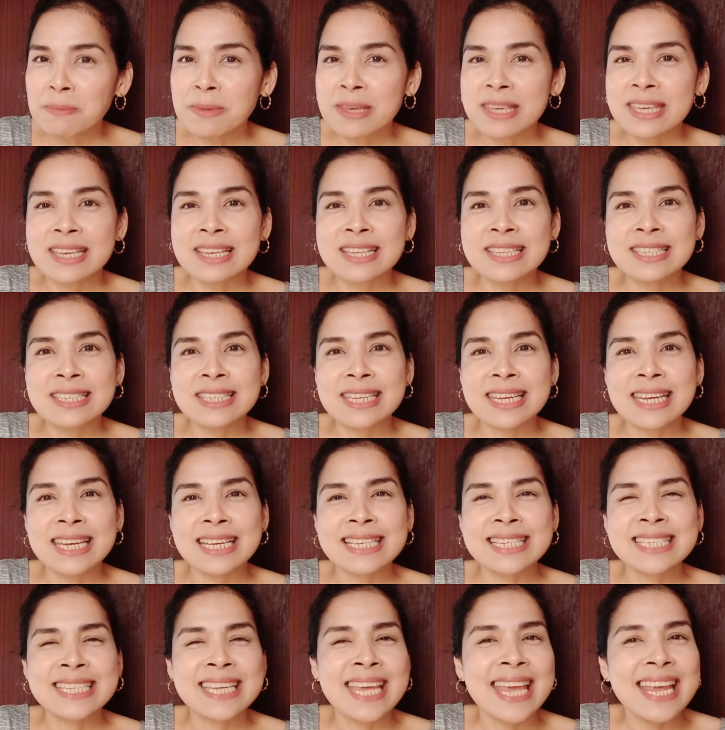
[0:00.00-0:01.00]
because
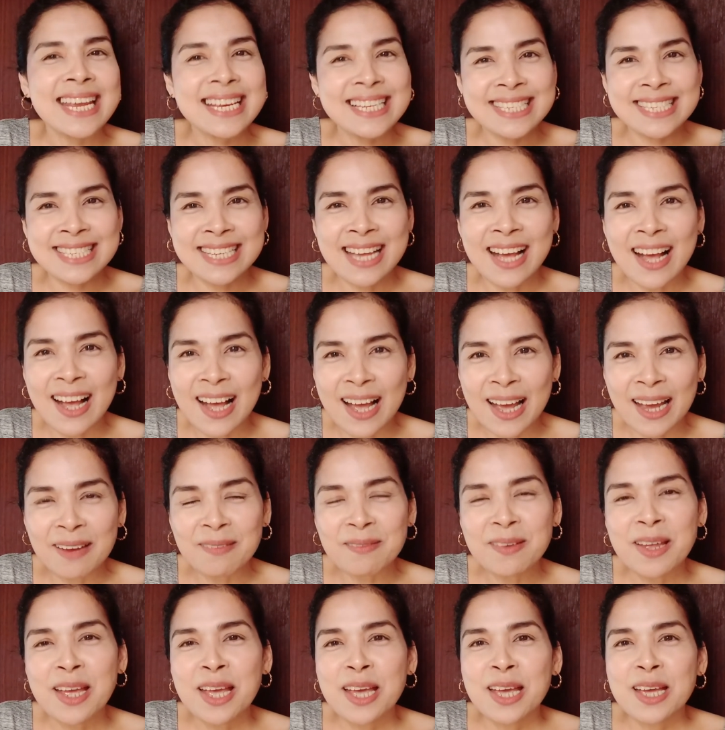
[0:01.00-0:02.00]
it takes time